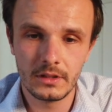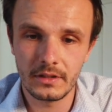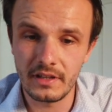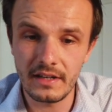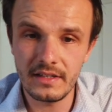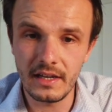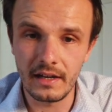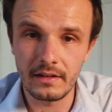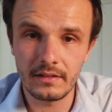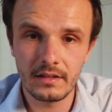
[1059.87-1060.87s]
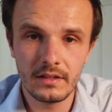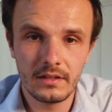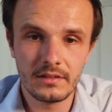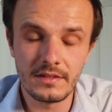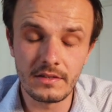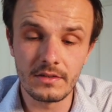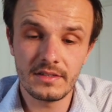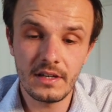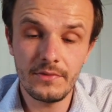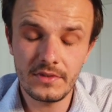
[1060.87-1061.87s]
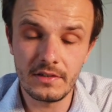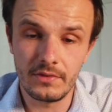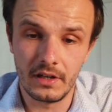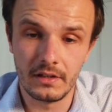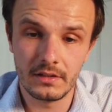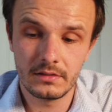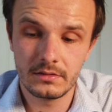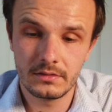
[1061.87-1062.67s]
Because at the end, this is a safety thing.